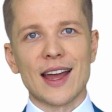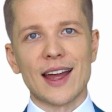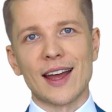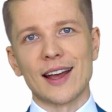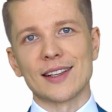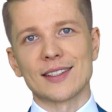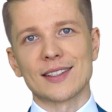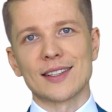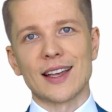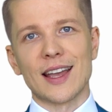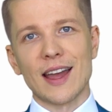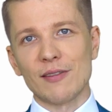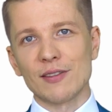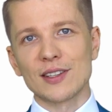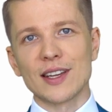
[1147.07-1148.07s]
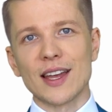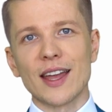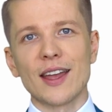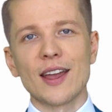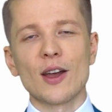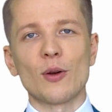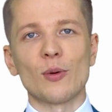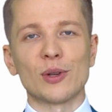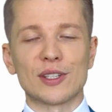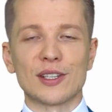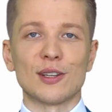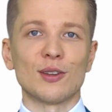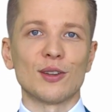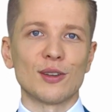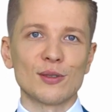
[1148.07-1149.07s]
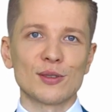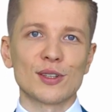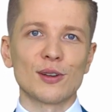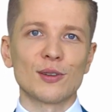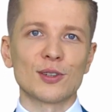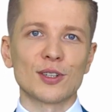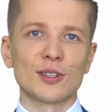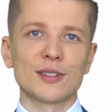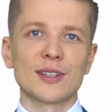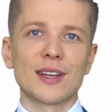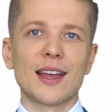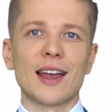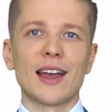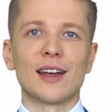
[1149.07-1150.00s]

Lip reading: as every day we see new solutions